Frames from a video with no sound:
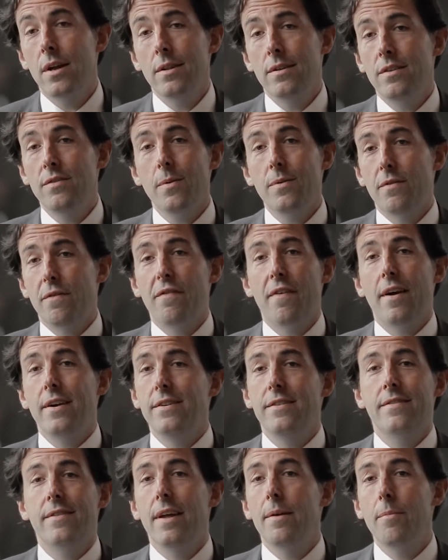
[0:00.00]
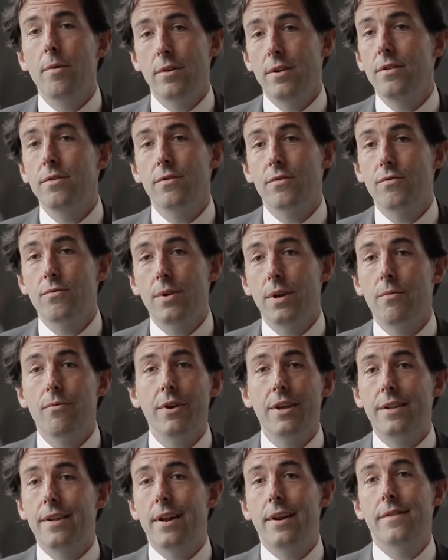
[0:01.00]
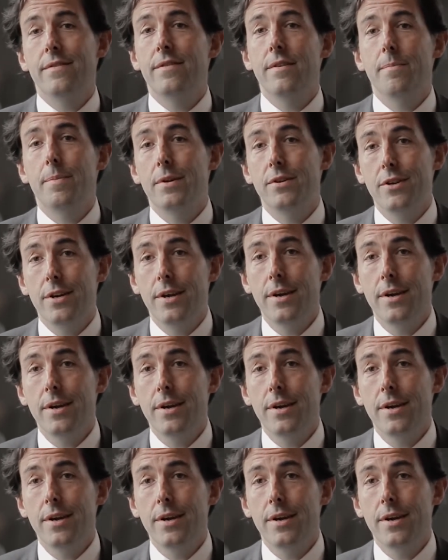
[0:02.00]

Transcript: this was a fairly stable industry, retail and CPG.